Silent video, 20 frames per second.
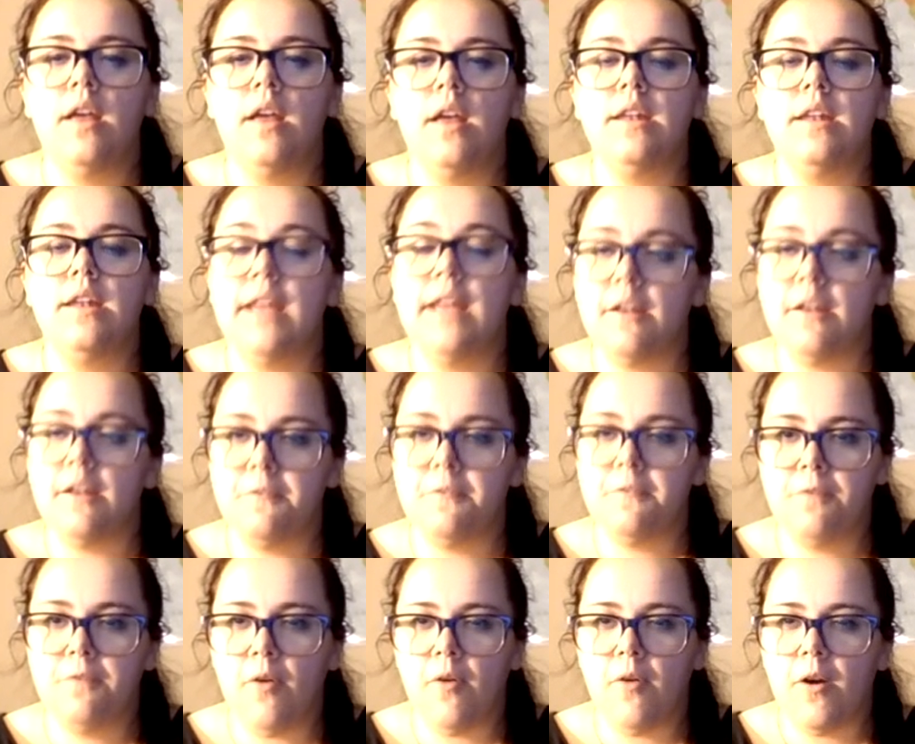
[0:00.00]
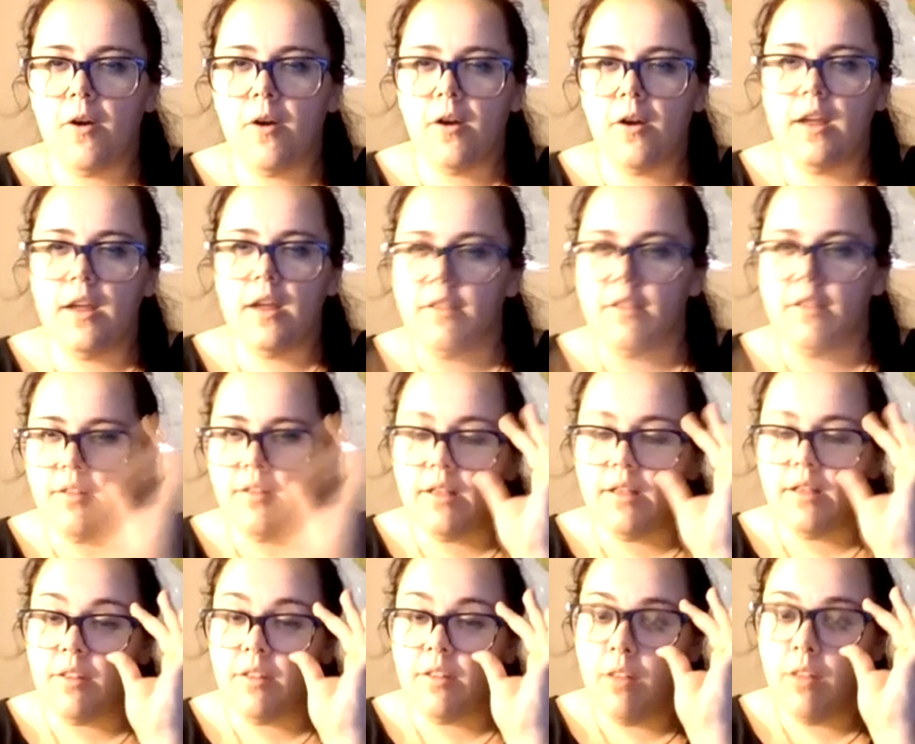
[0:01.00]
-4 is
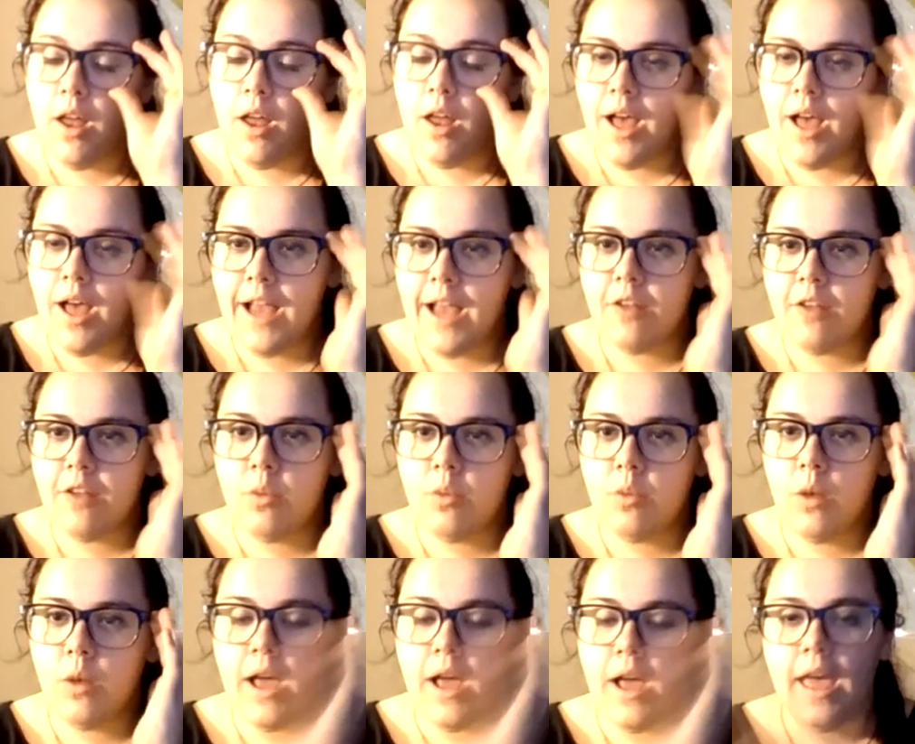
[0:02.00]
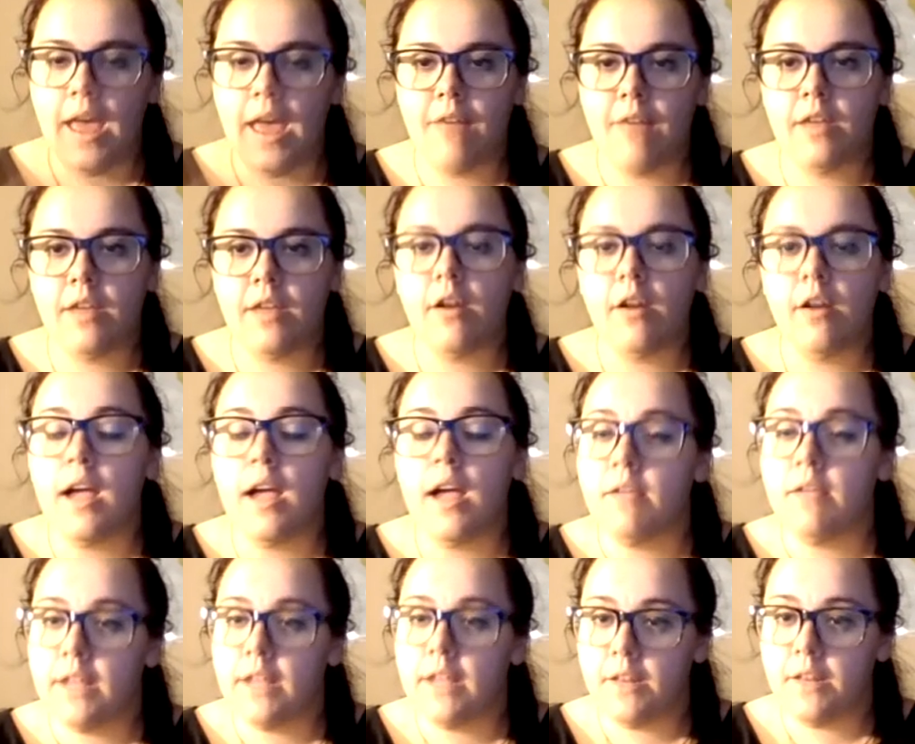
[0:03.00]
a lot higher than what I have here. I
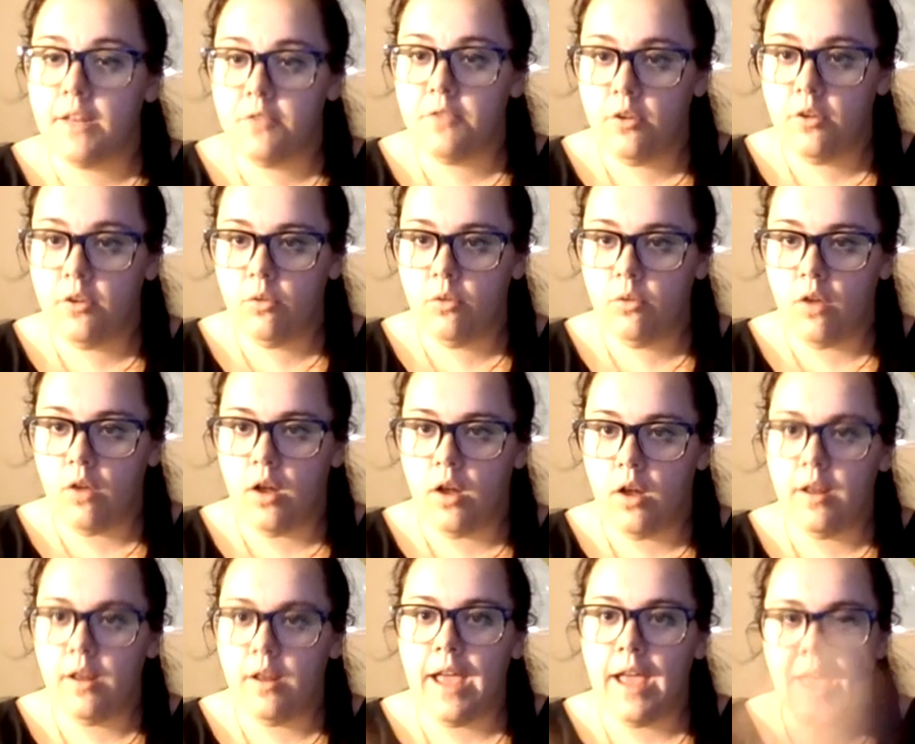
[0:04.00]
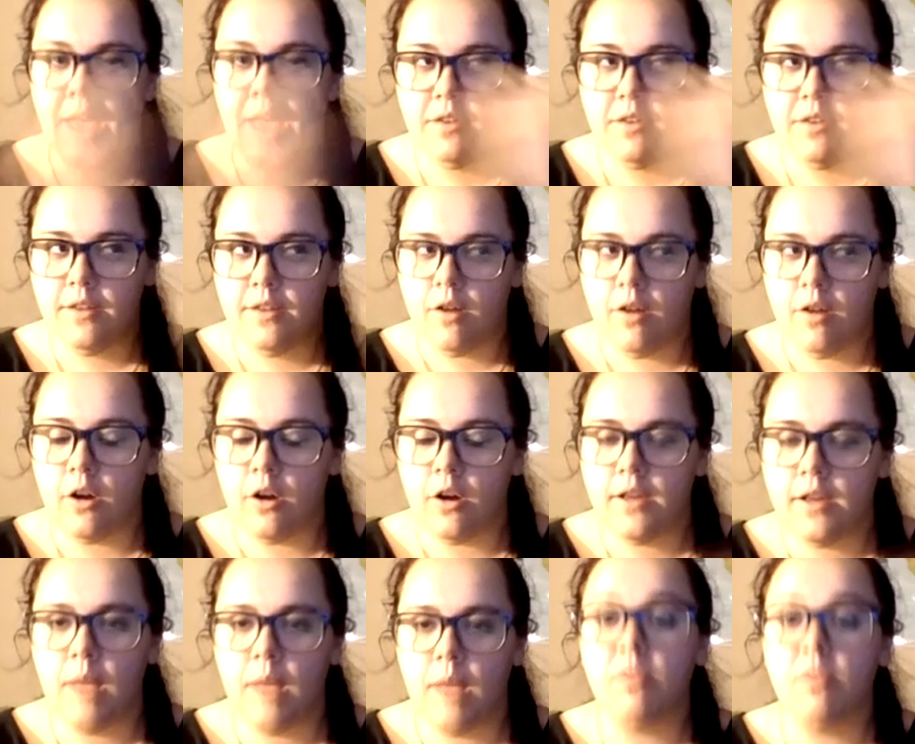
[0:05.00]
have -2s on. I have a hard
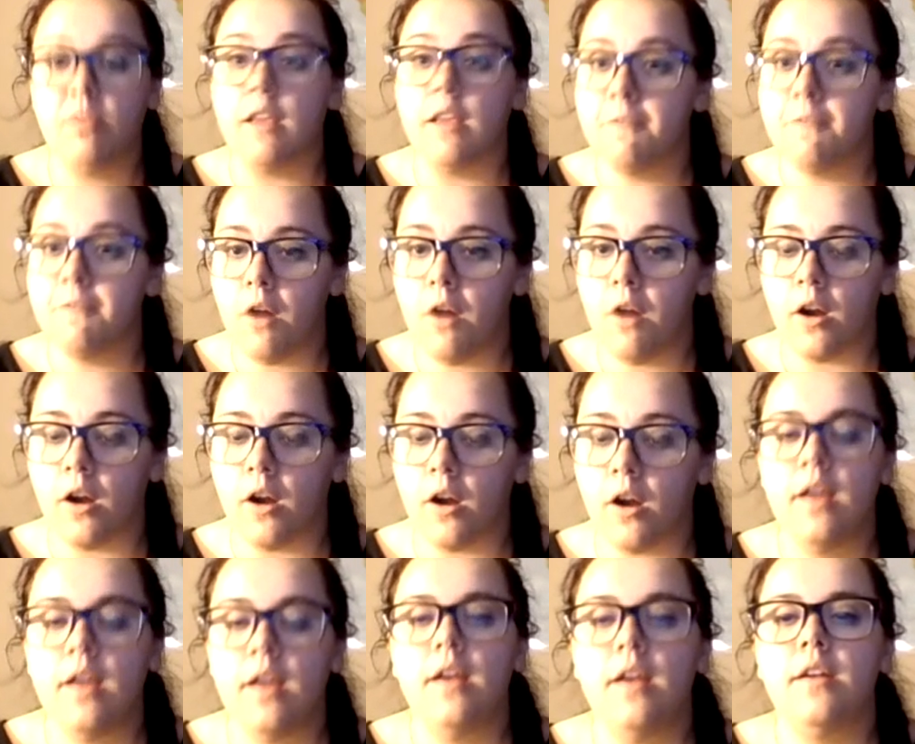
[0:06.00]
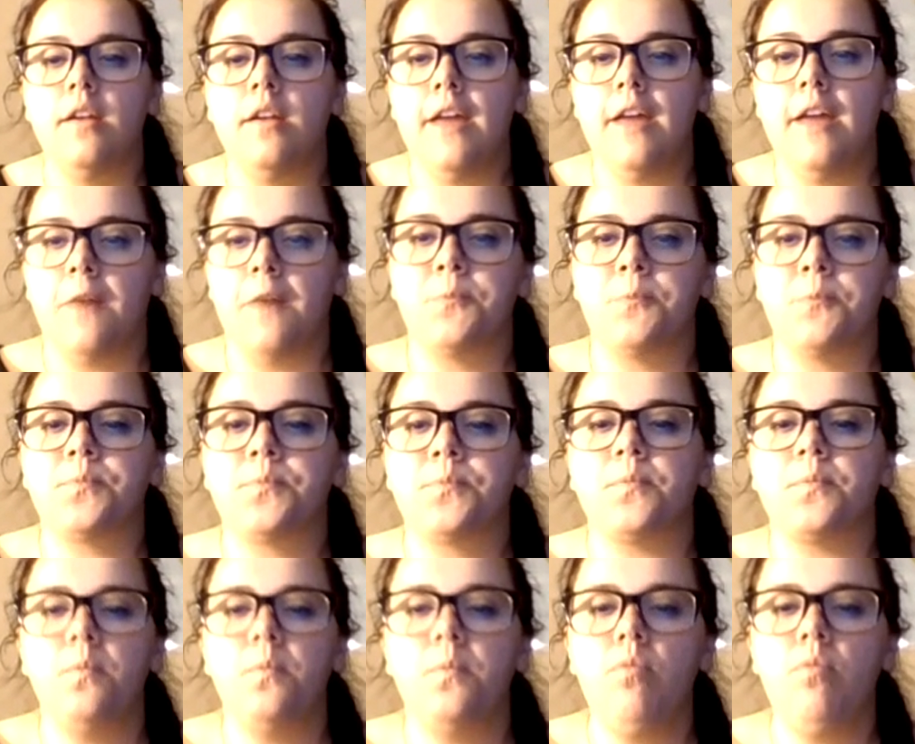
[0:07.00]
time seeing far. Now,
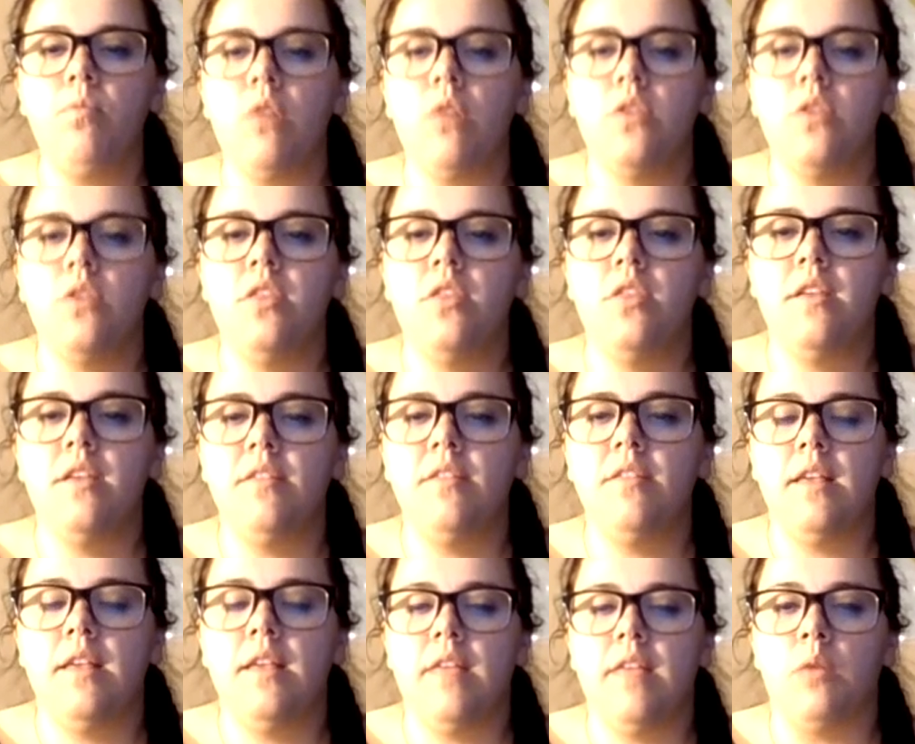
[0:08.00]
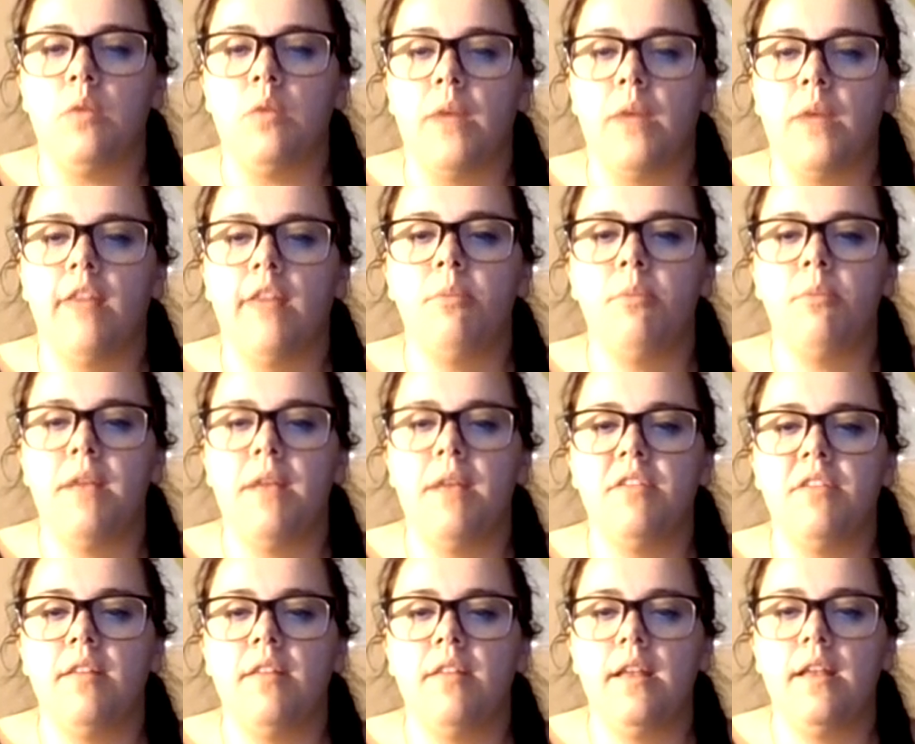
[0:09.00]
this is a regular
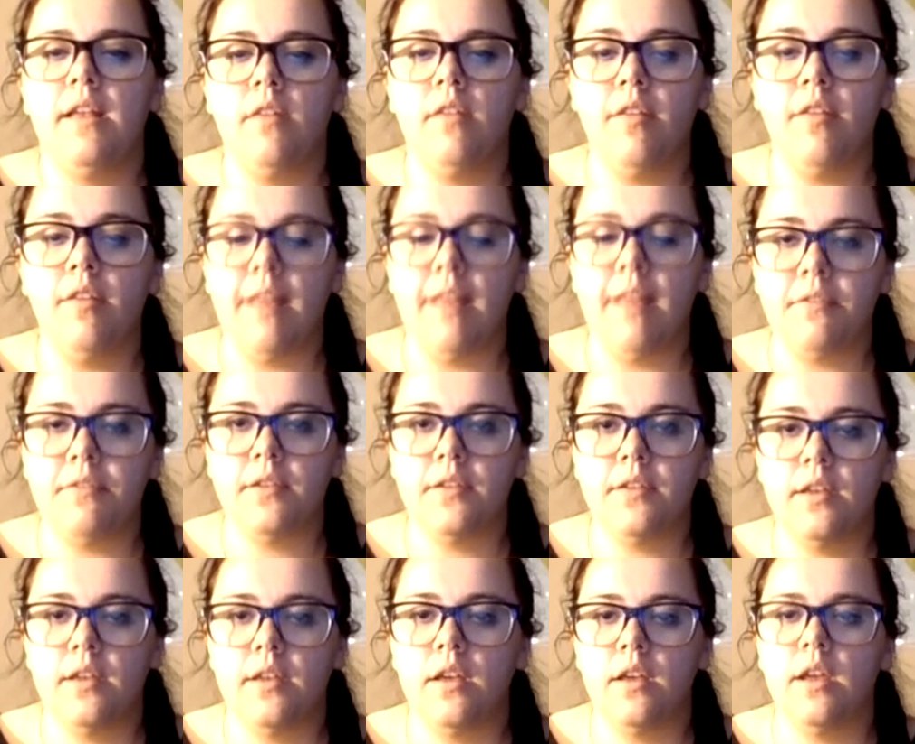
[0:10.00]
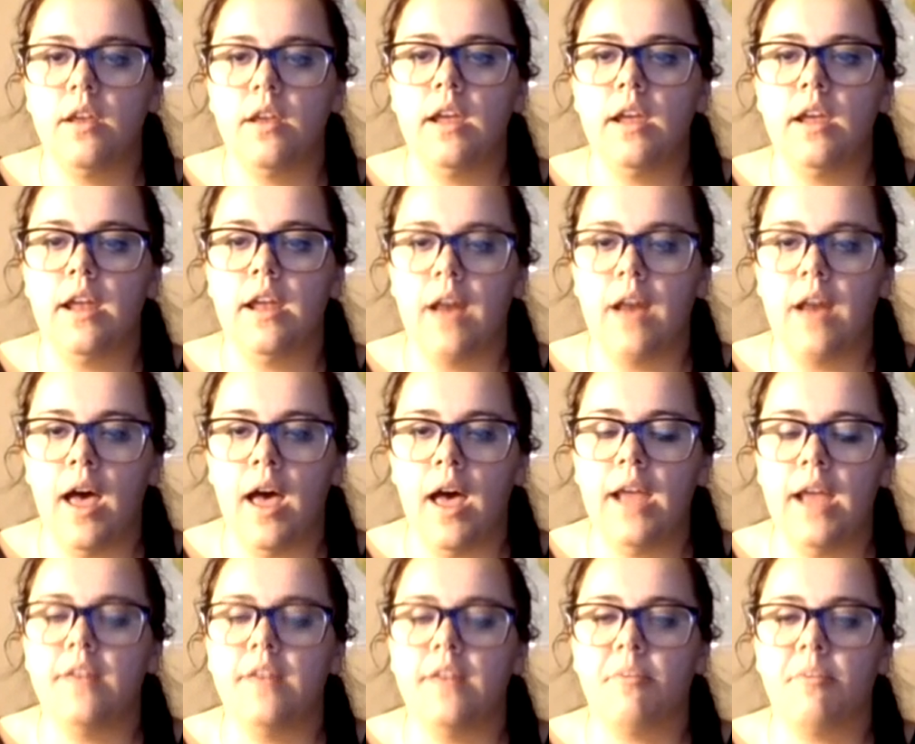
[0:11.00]
plastic lens on the left and a
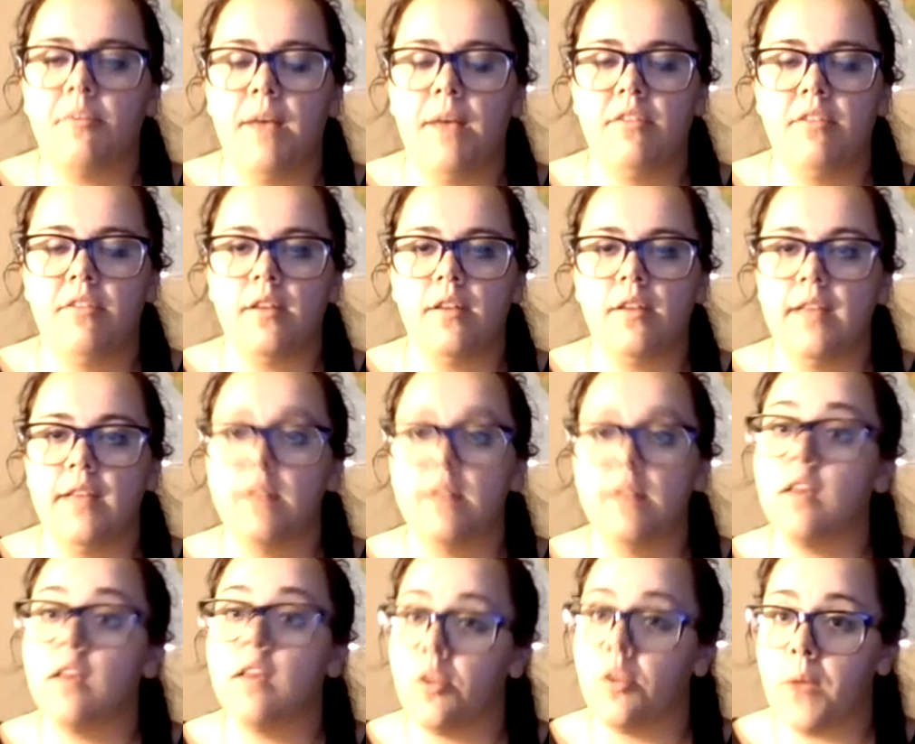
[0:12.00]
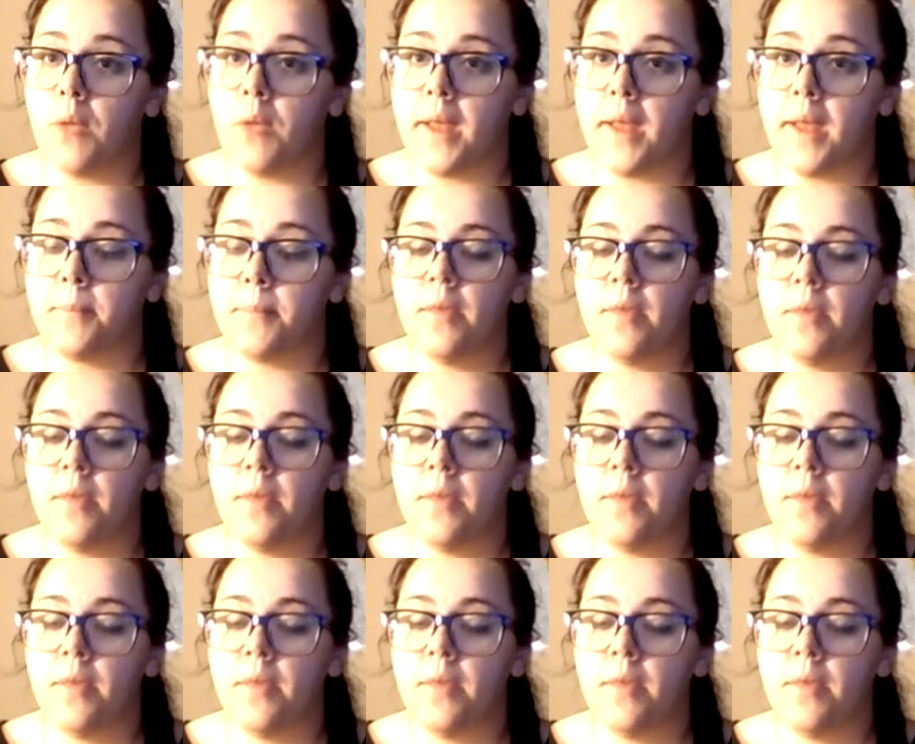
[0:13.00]
high index plastic lens on the right.